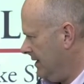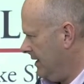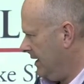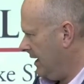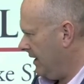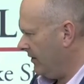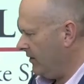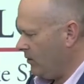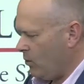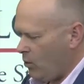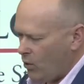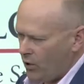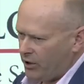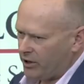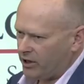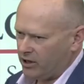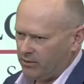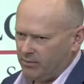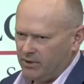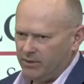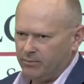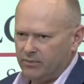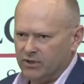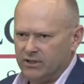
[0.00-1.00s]
and the work
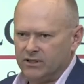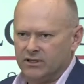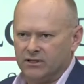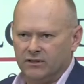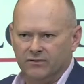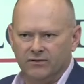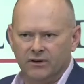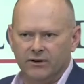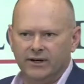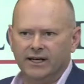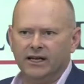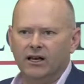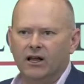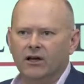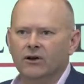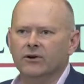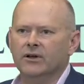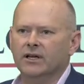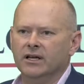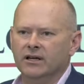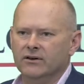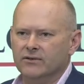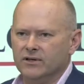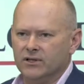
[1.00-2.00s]
commitments are very low
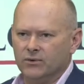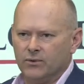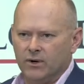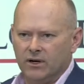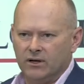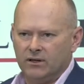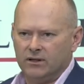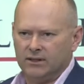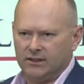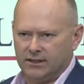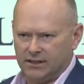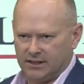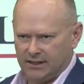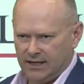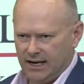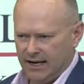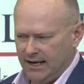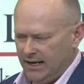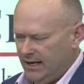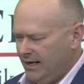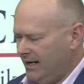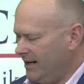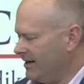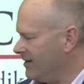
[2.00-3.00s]
here as well. It's
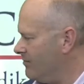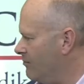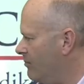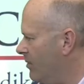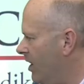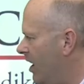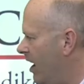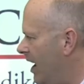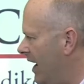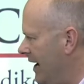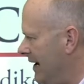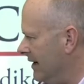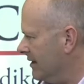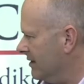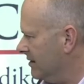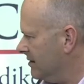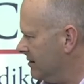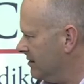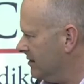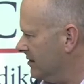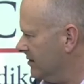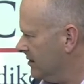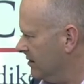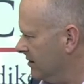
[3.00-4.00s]
combined,
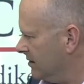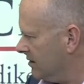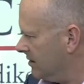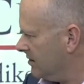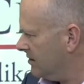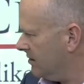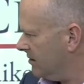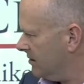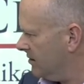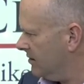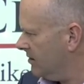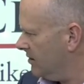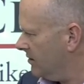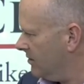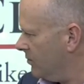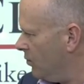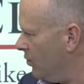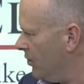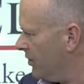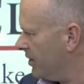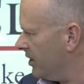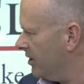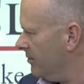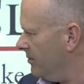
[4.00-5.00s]
the, the, the
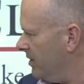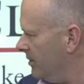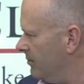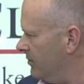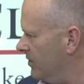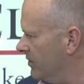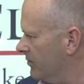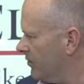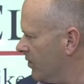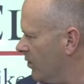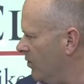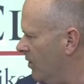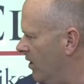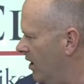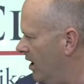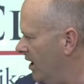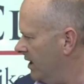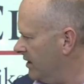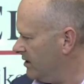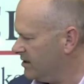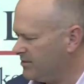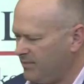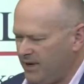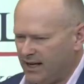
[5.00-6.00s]
work commitment
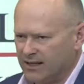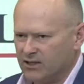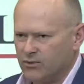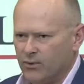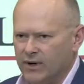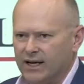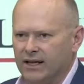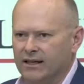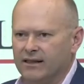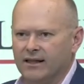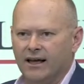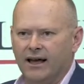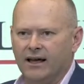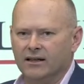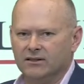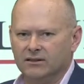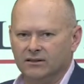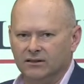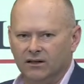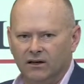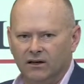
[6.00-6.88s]
required is about $20,000